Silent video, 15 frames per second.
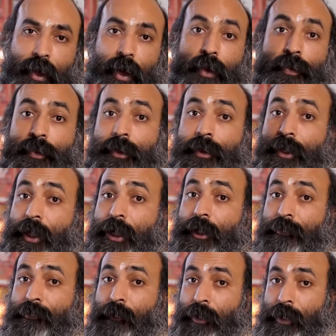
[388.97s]
And the
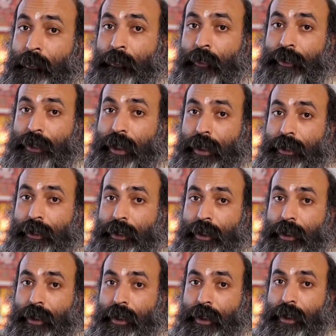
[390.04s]
need for
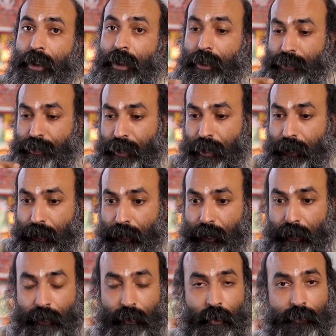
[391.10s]
immortality is taken
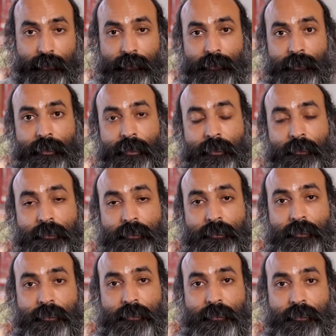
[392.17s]
care of.
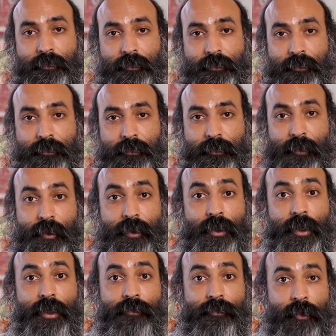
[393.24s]
The
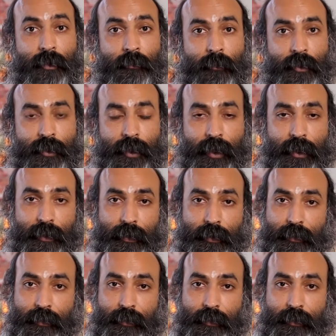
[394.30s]
need for immortality.